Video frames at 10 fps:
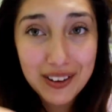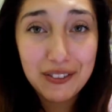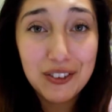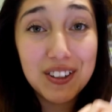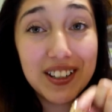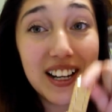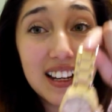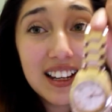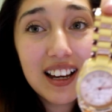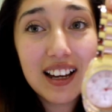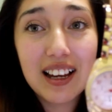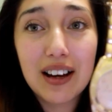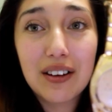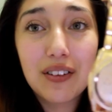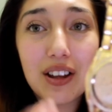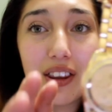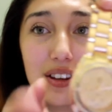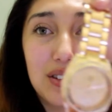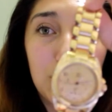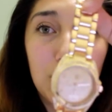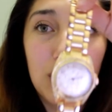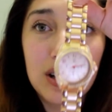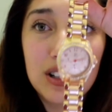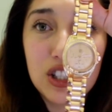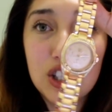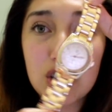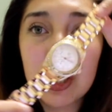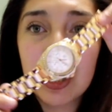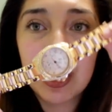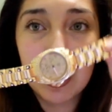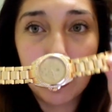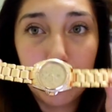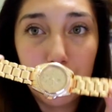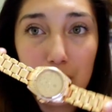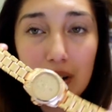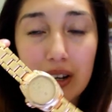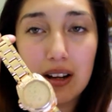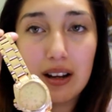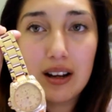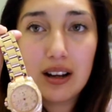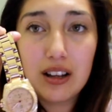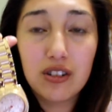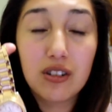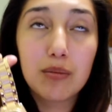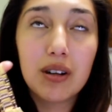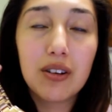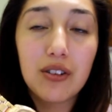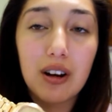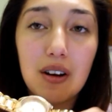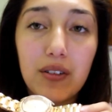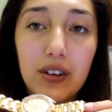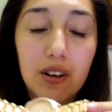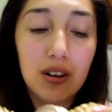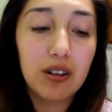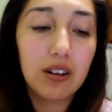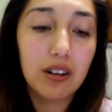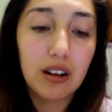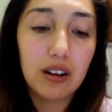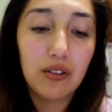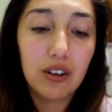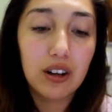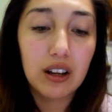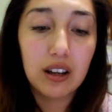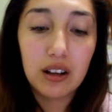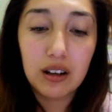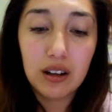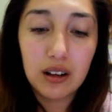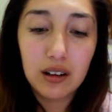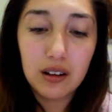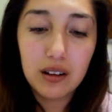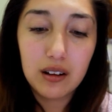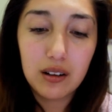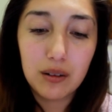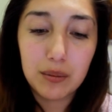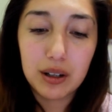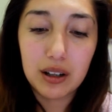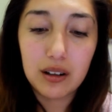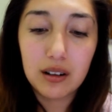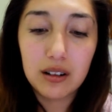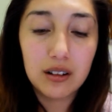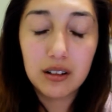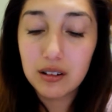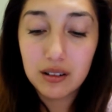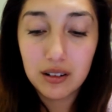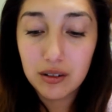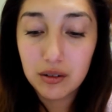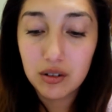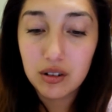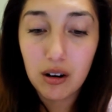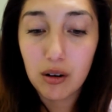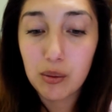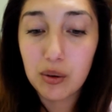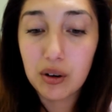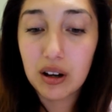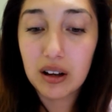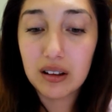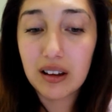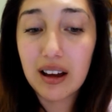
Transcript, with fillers: Okay, for today I have this watch to took me forever to like freaking, oh my god, it was terrible guys.